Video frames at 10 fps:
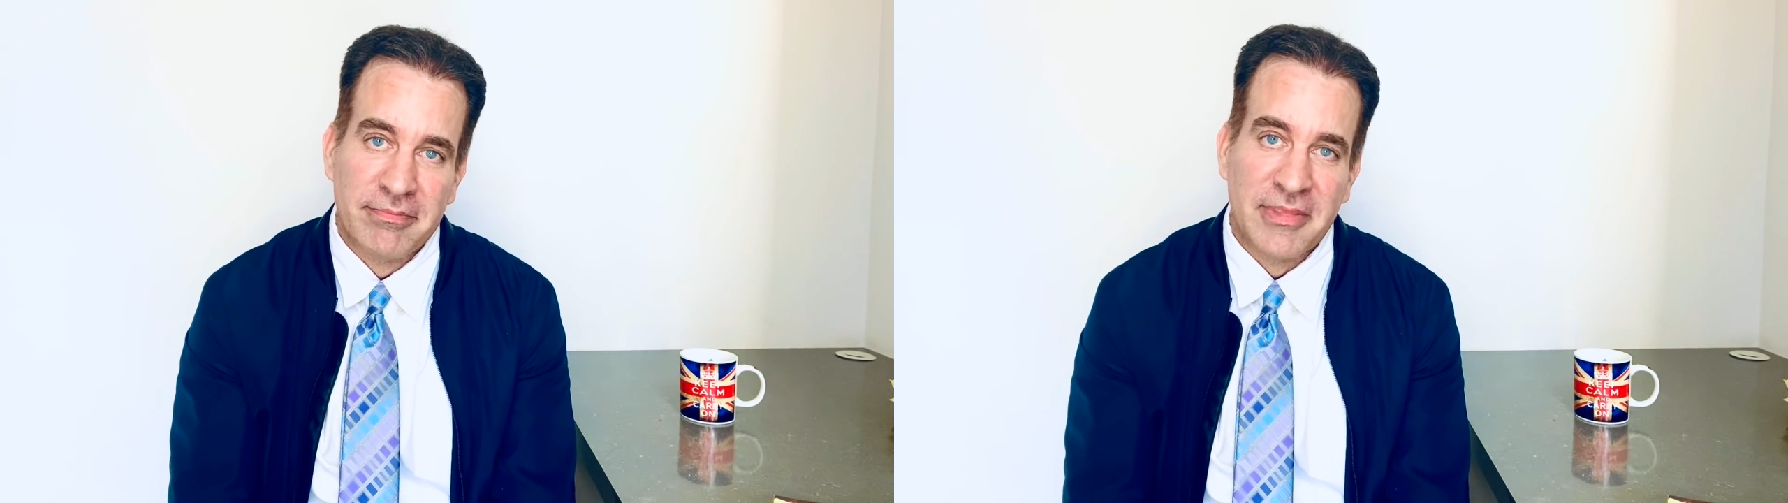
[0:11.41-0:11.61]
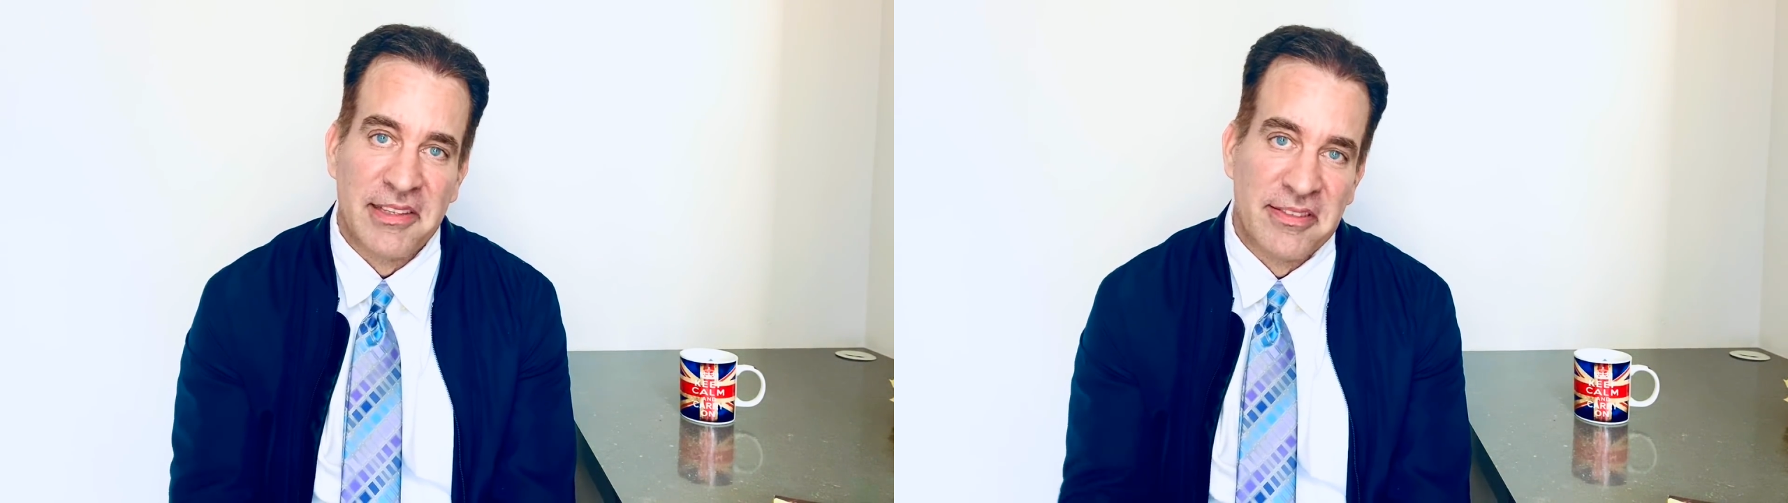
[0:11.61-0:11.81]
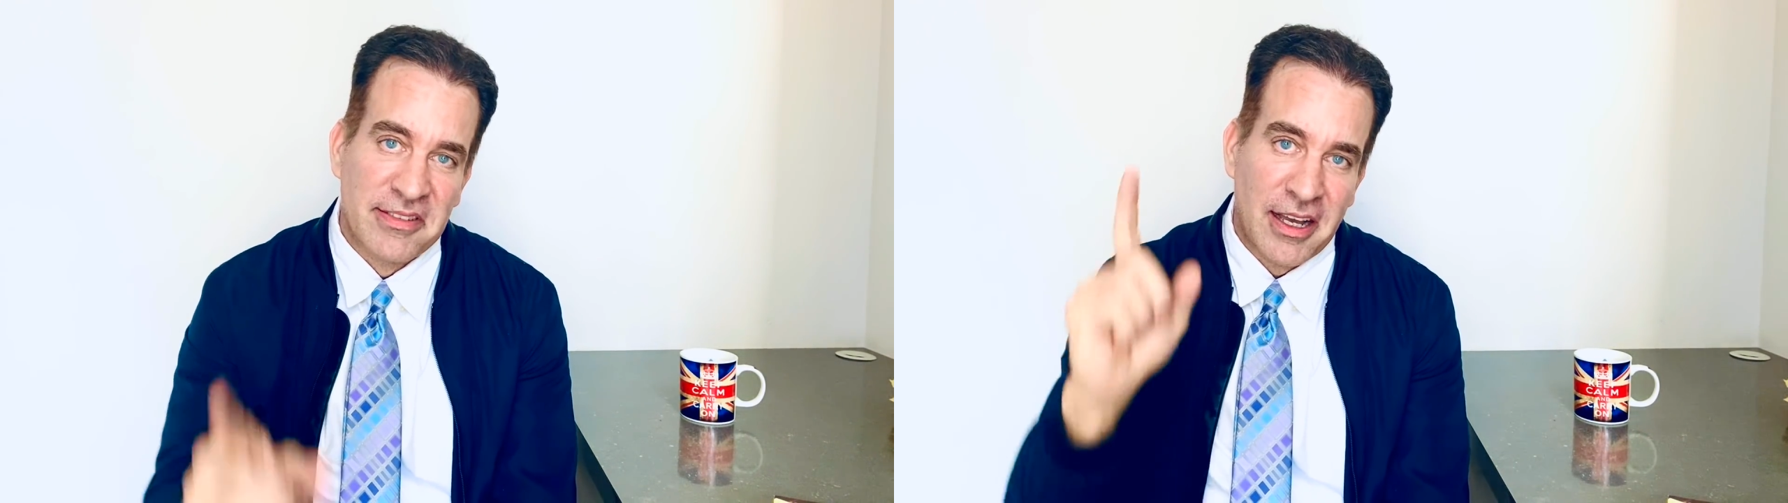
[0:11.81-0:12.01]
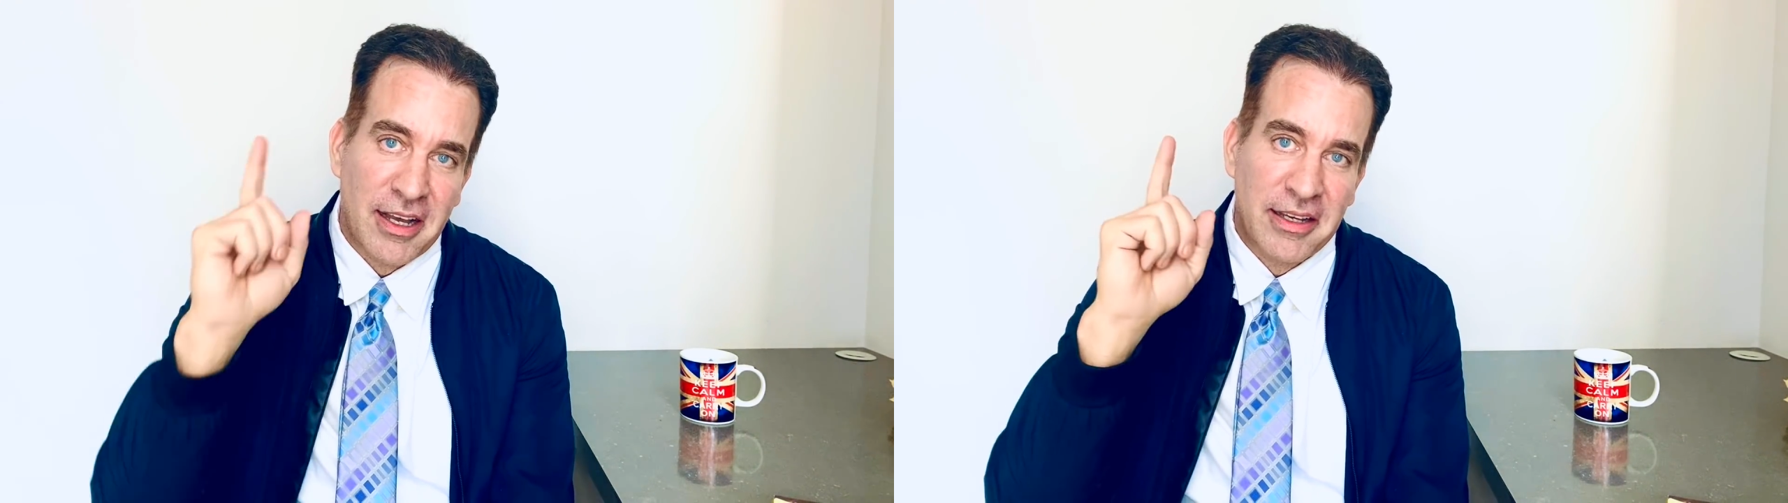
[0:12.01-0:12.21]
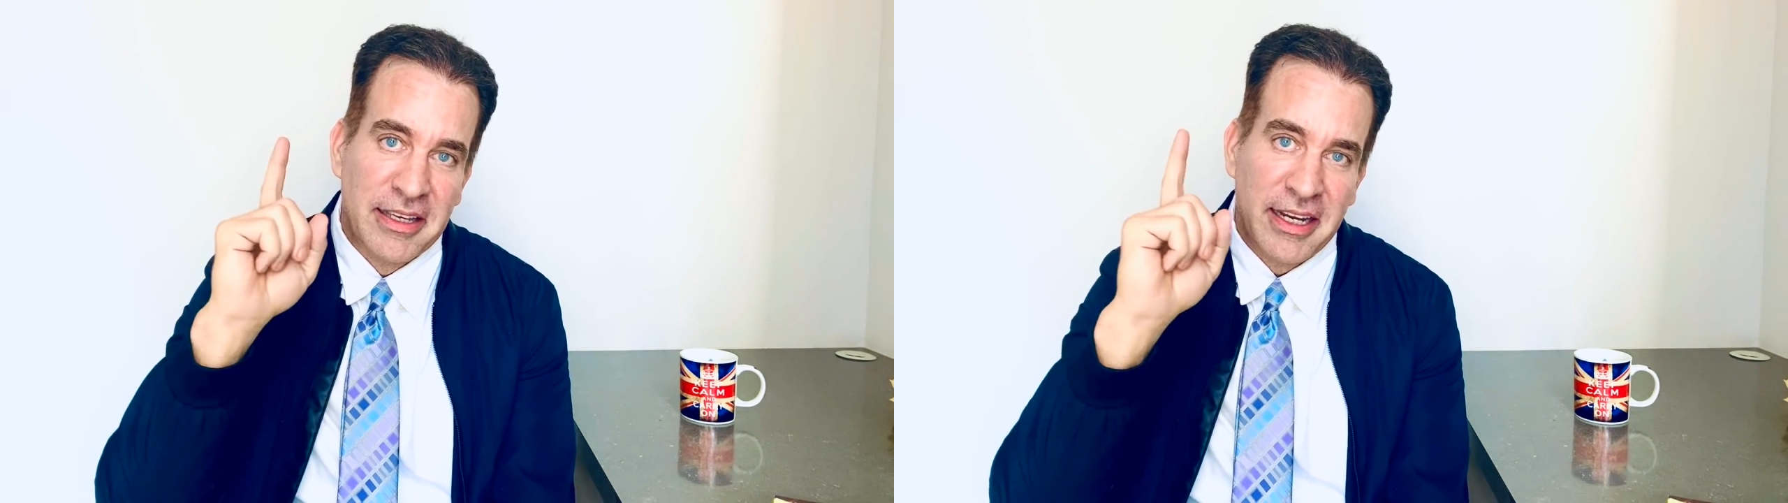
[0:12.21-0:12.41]
Let's
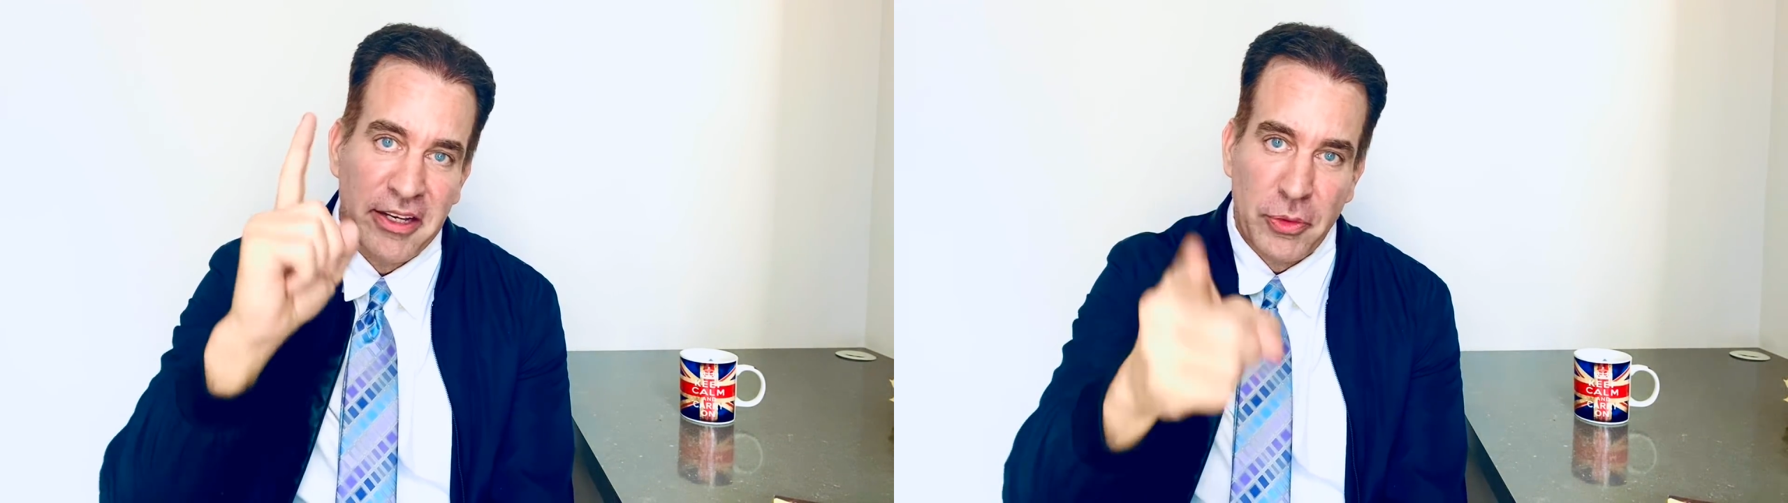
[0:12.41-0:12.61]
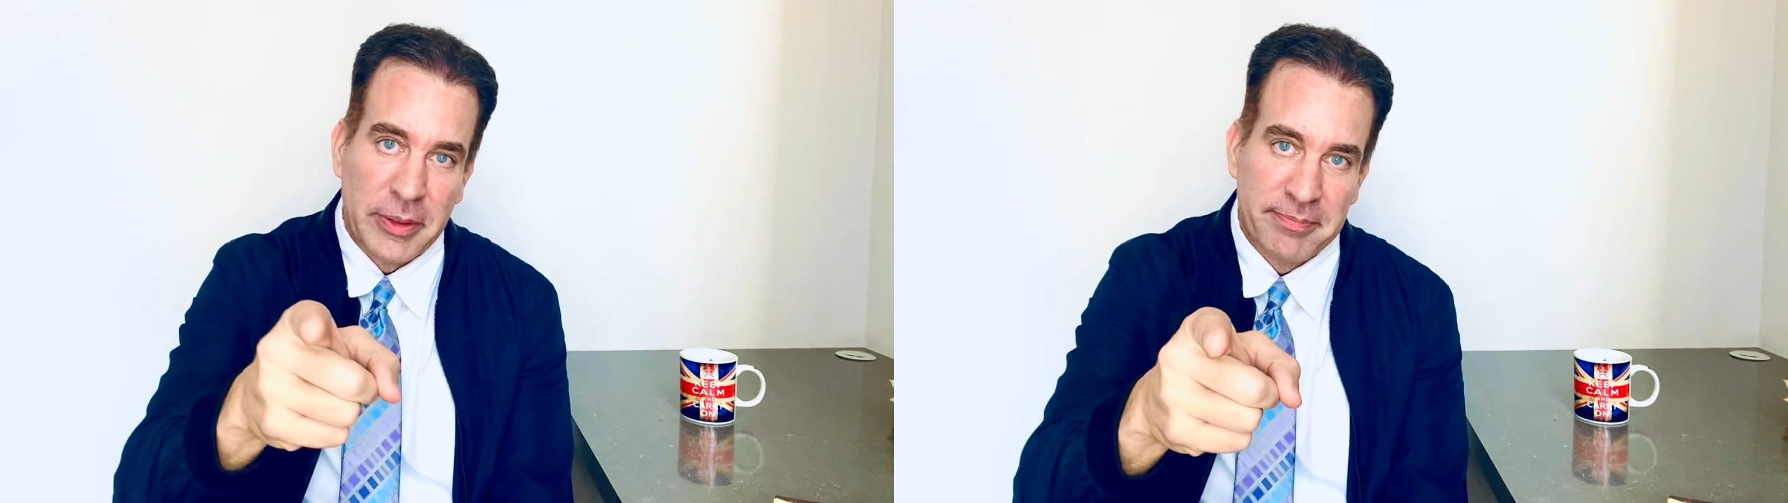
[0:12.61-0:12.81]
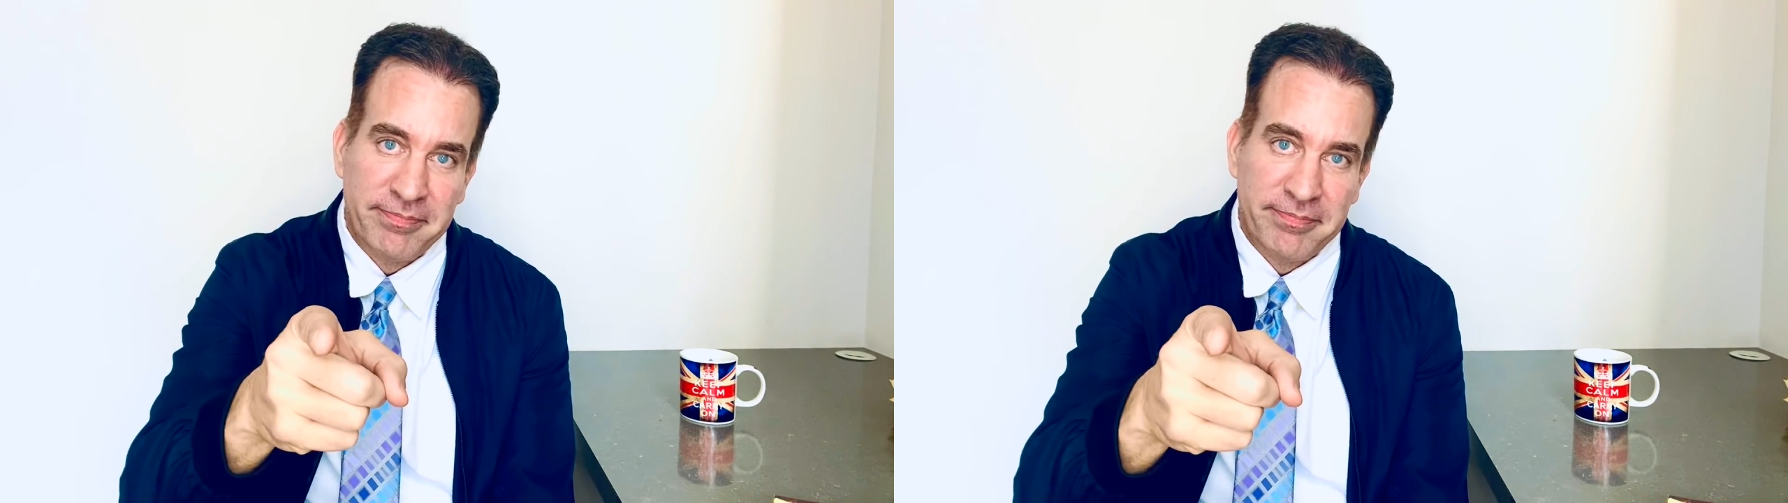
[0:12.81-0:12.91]
get into it.